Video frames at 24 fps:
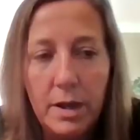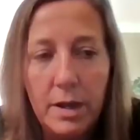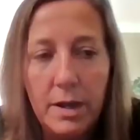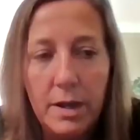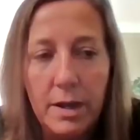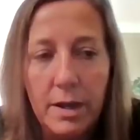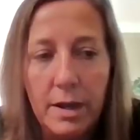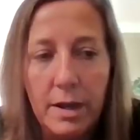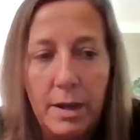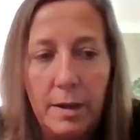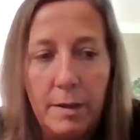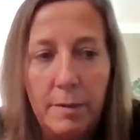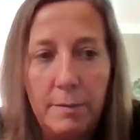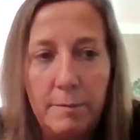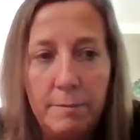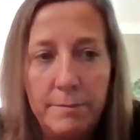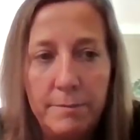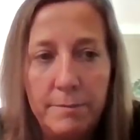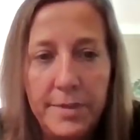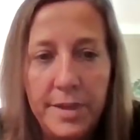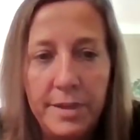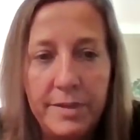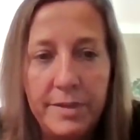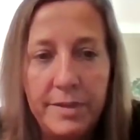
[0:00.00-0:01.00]

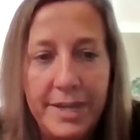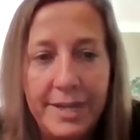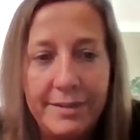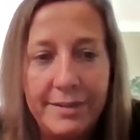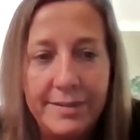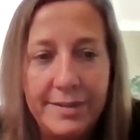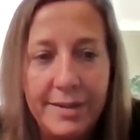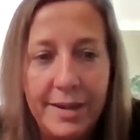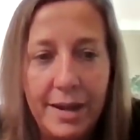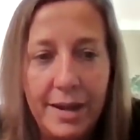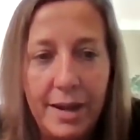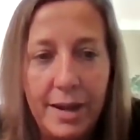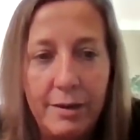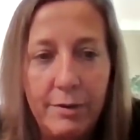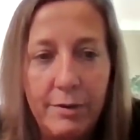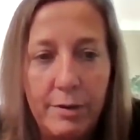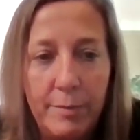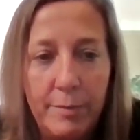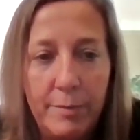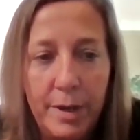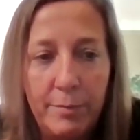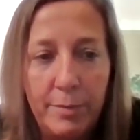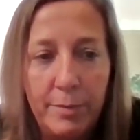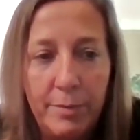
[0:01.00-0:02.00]
um, the things that I
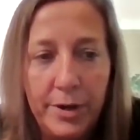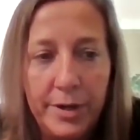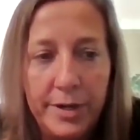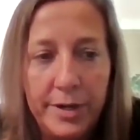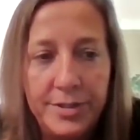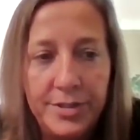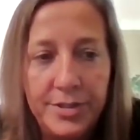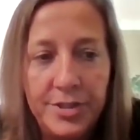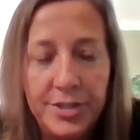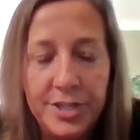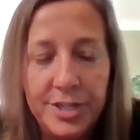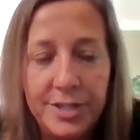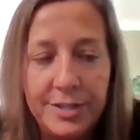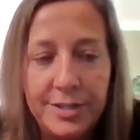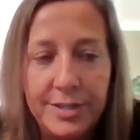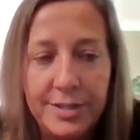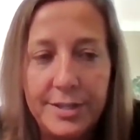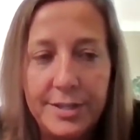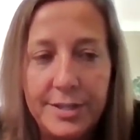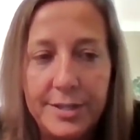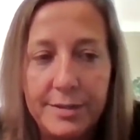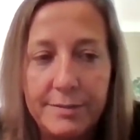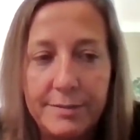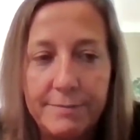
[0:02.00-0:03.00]
remember is
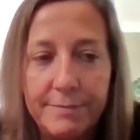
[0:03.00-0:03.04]
just